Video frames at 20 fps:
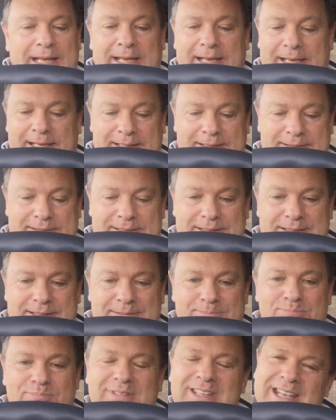And
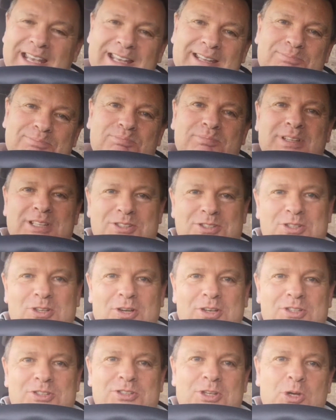yeah, it's
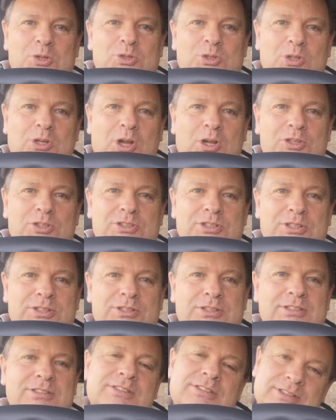got a social
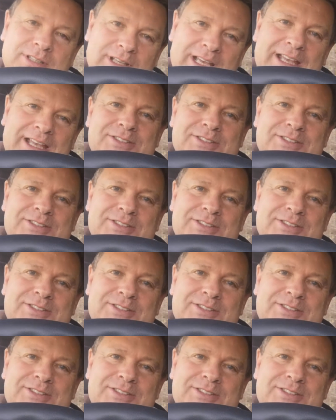conscience